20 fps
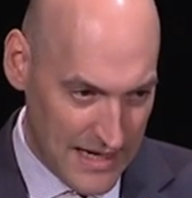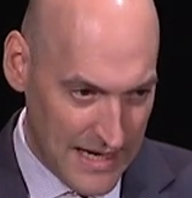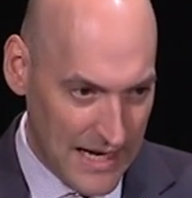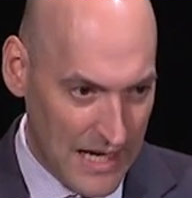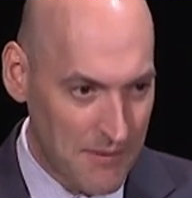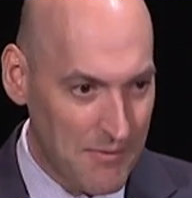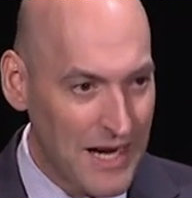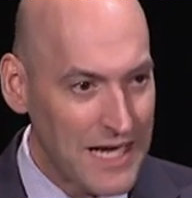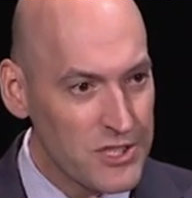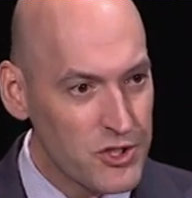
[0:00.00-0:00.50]
And
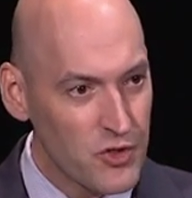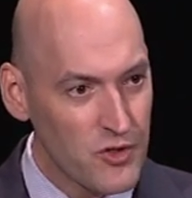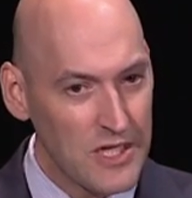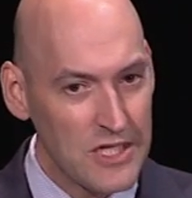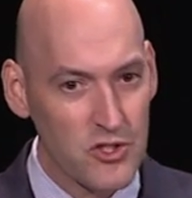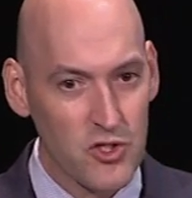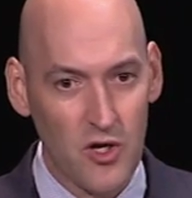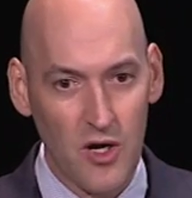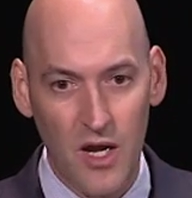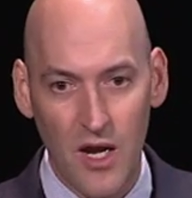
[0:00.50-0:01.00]
mind you,
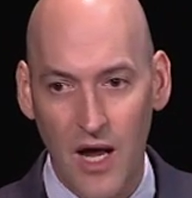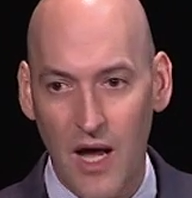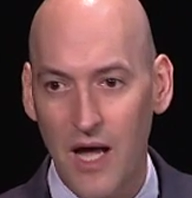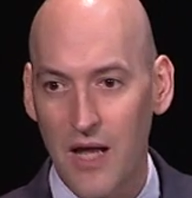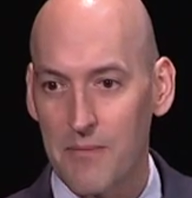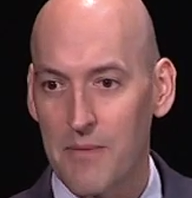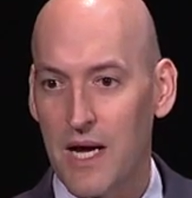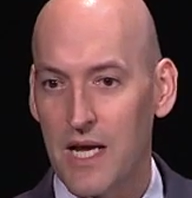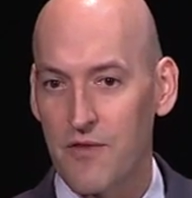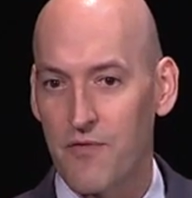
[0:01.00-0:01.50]
these are not
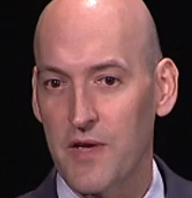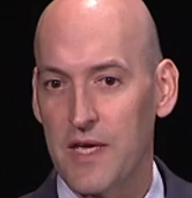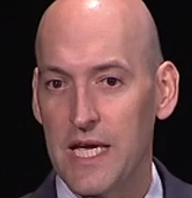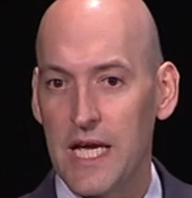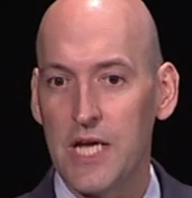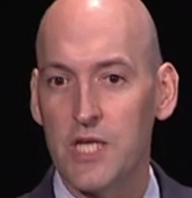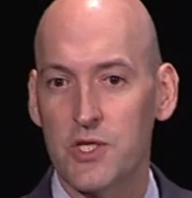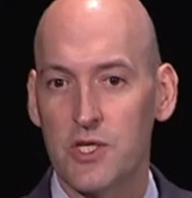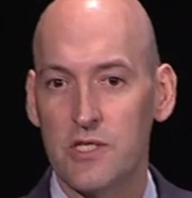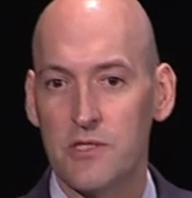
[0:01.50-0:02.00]

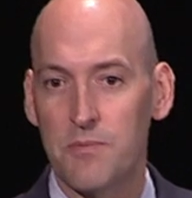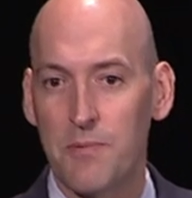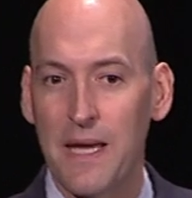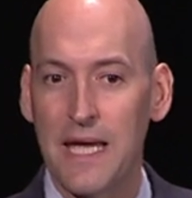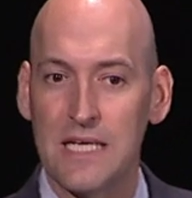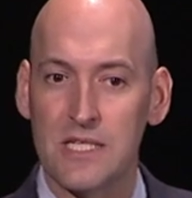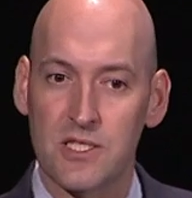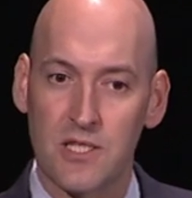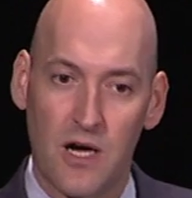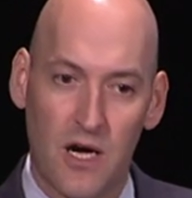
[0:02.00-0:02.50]
modifications
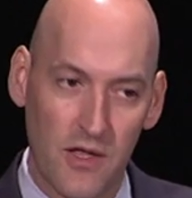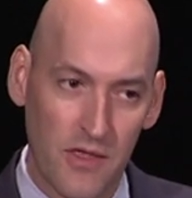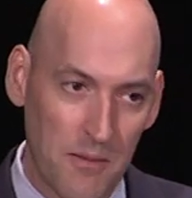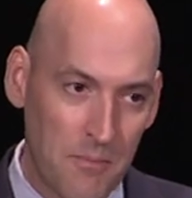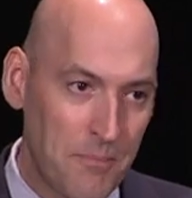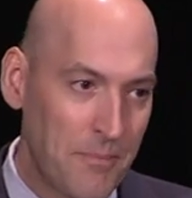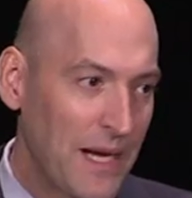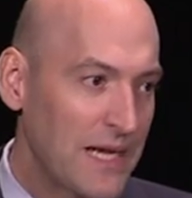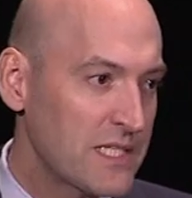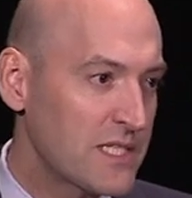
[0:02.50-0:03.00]
based on the
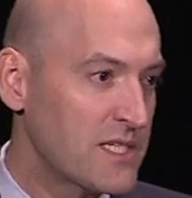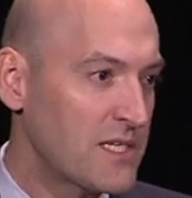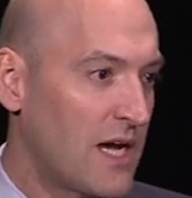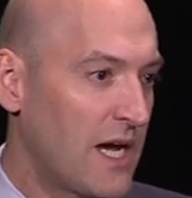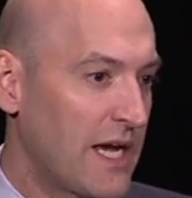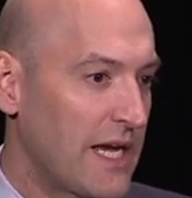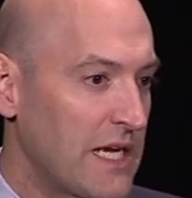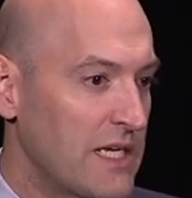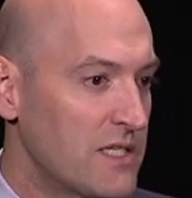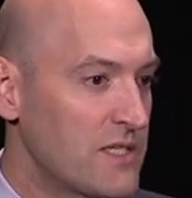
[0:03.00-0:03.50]
best
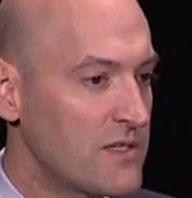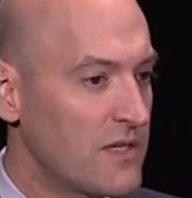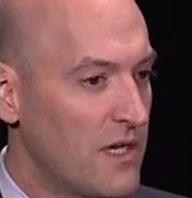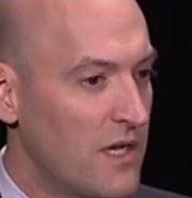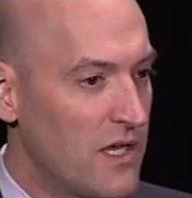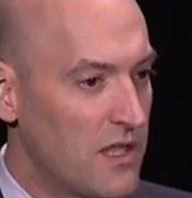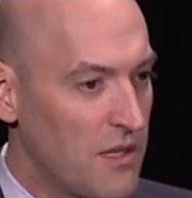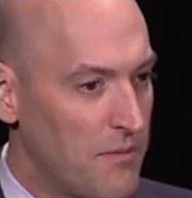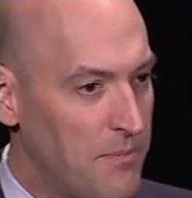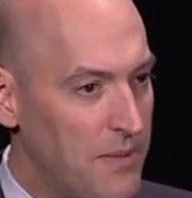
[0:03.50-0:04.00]
science,
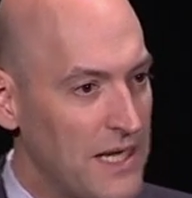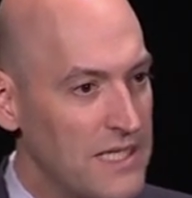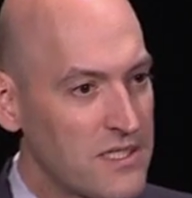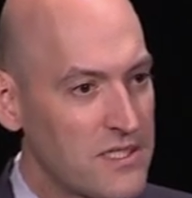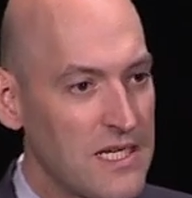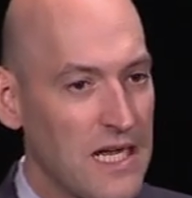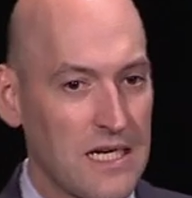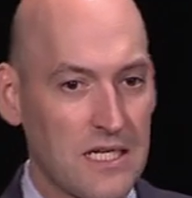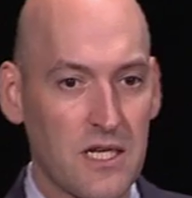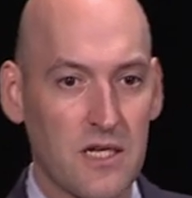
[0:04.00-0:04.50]
the best
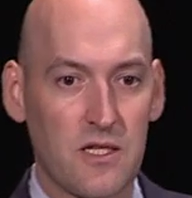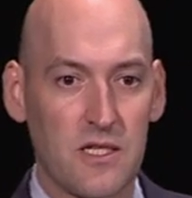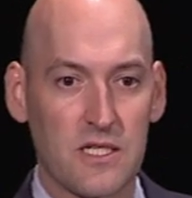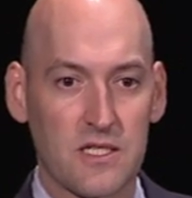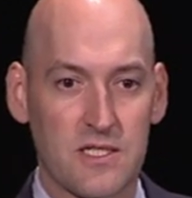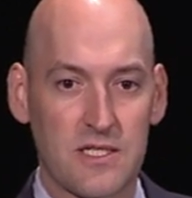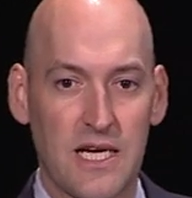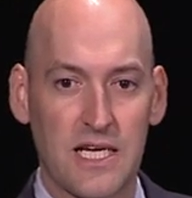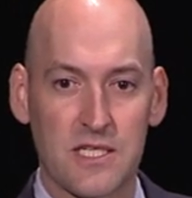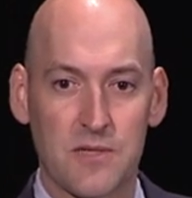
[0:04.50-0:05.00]
technical
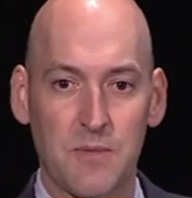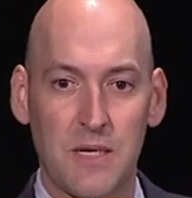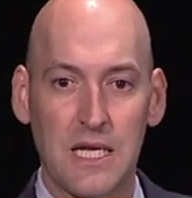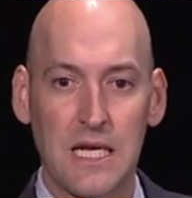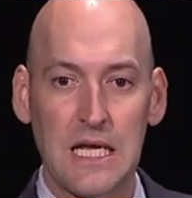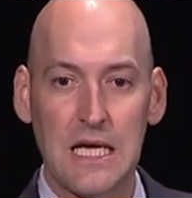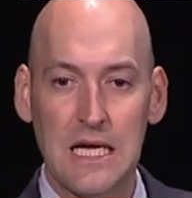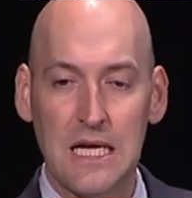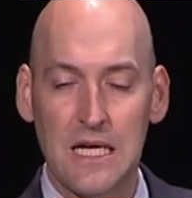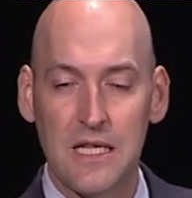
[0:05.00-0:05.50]
assessment.
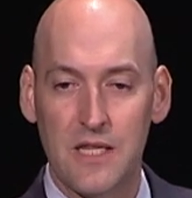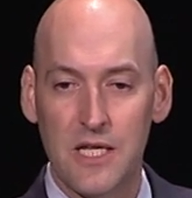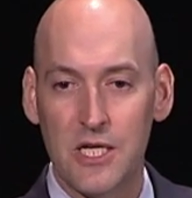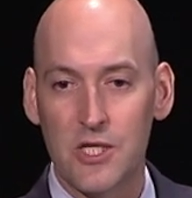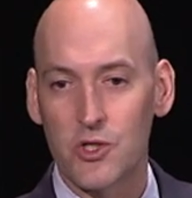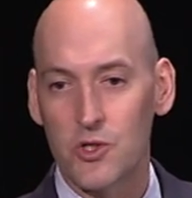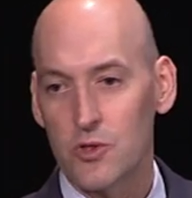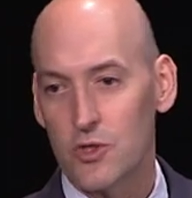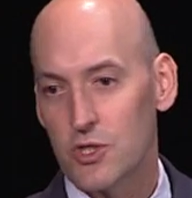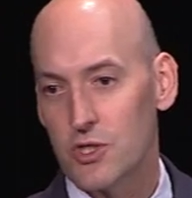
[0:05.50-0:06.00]

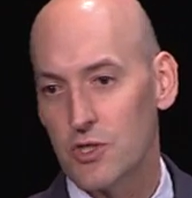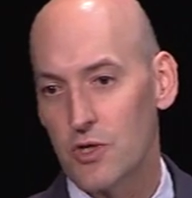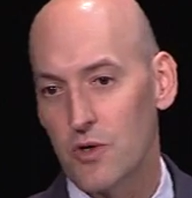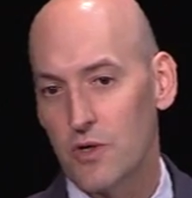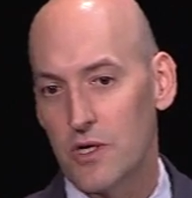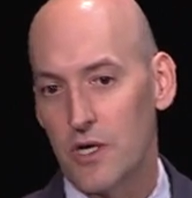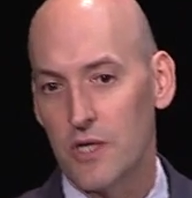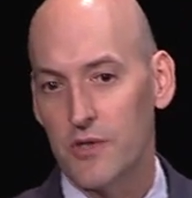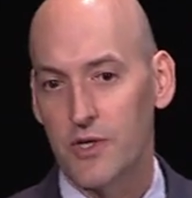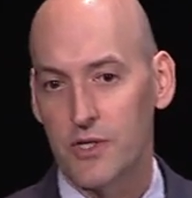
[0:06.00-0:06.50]
These are a
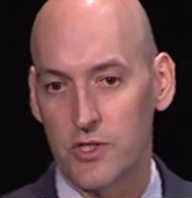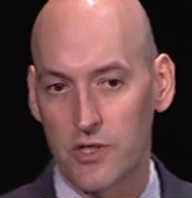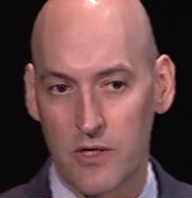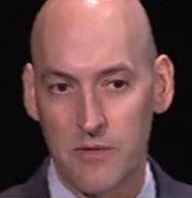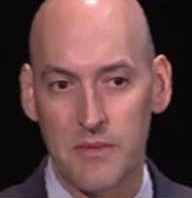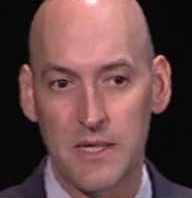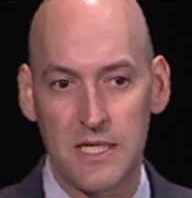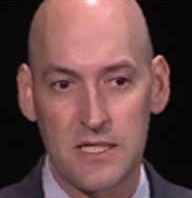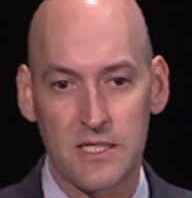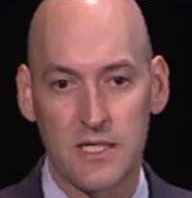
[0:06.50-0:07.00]
so-called
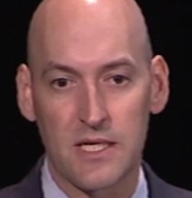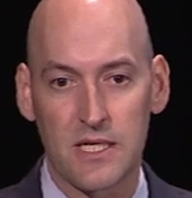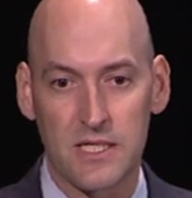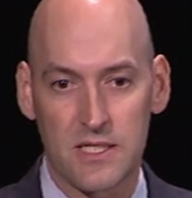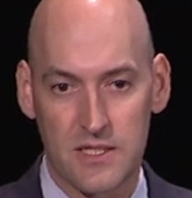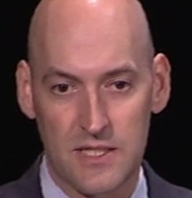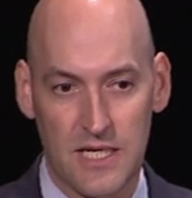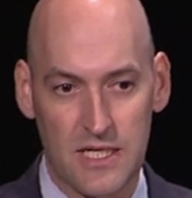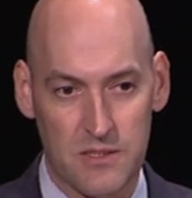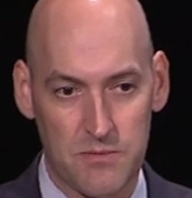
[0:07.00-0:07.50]
deterministic
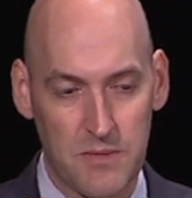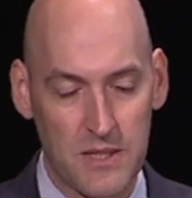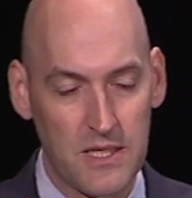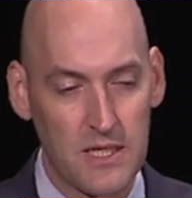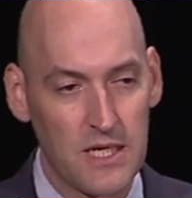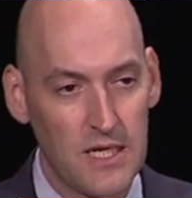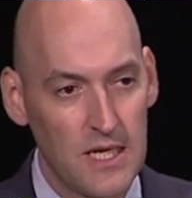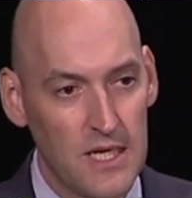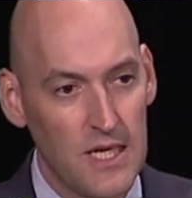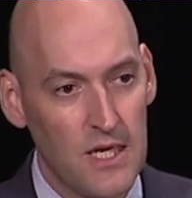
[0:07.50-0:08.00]
assessment,
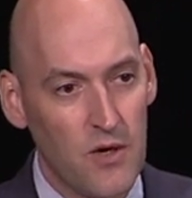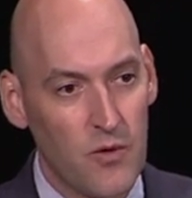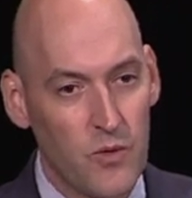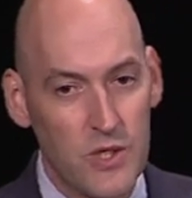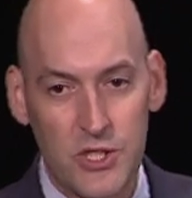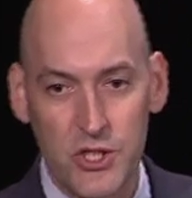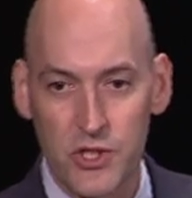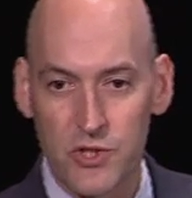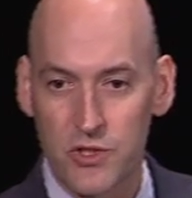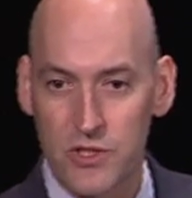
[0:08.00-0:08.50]

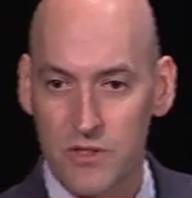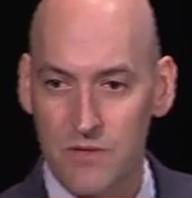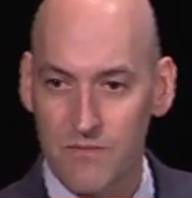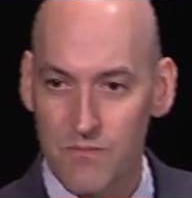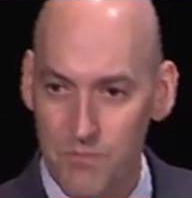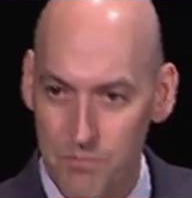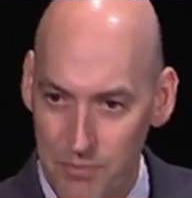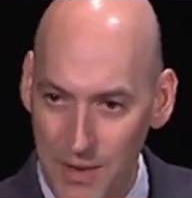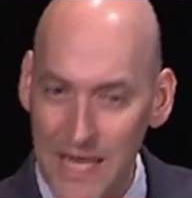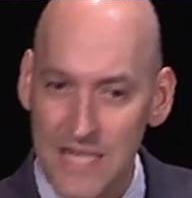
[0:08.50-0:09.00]
which is
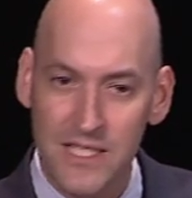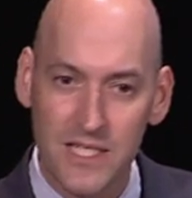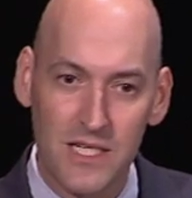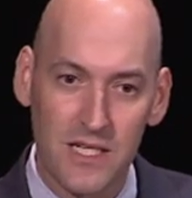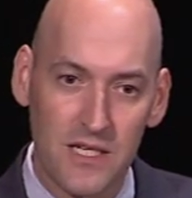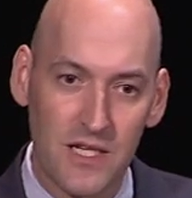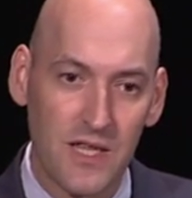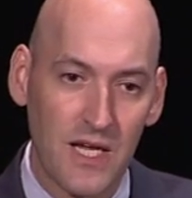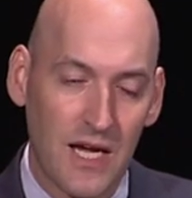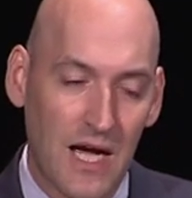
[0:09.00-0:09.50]

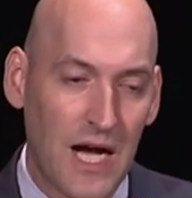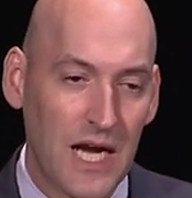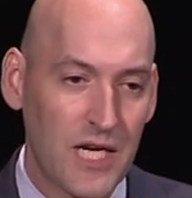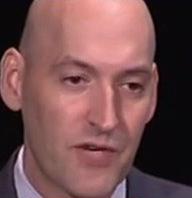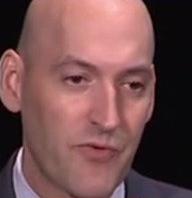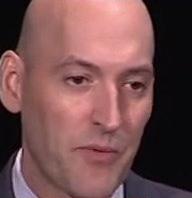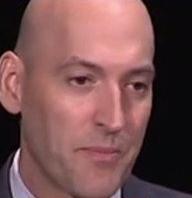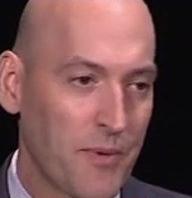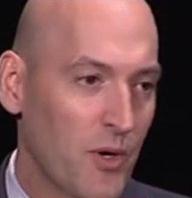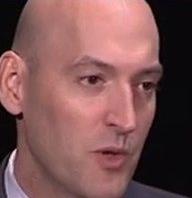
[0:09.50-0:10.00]
basically the kind of
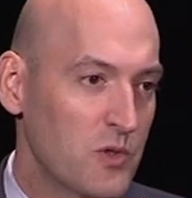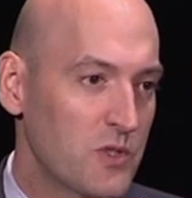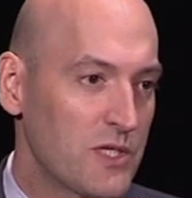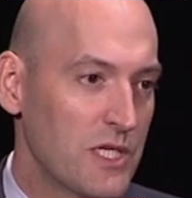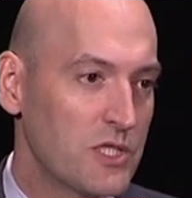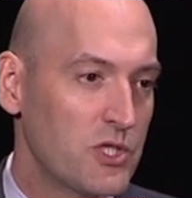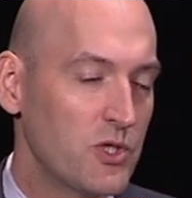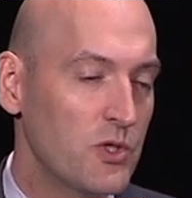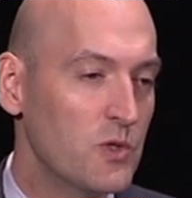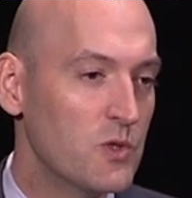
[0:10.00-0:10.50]
approach
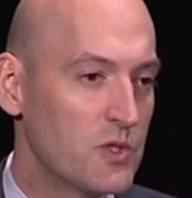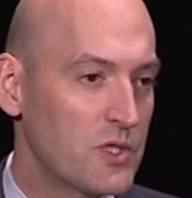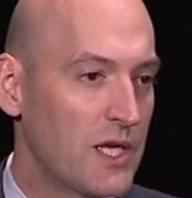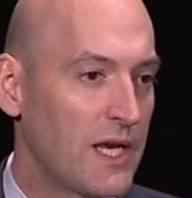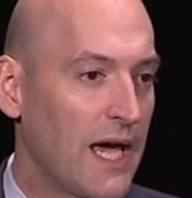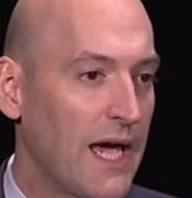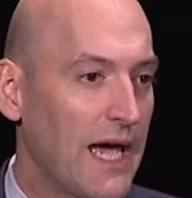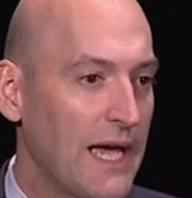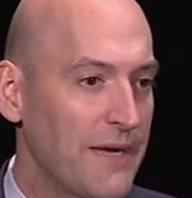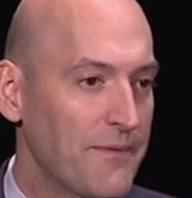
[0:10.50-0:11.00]
that's used today.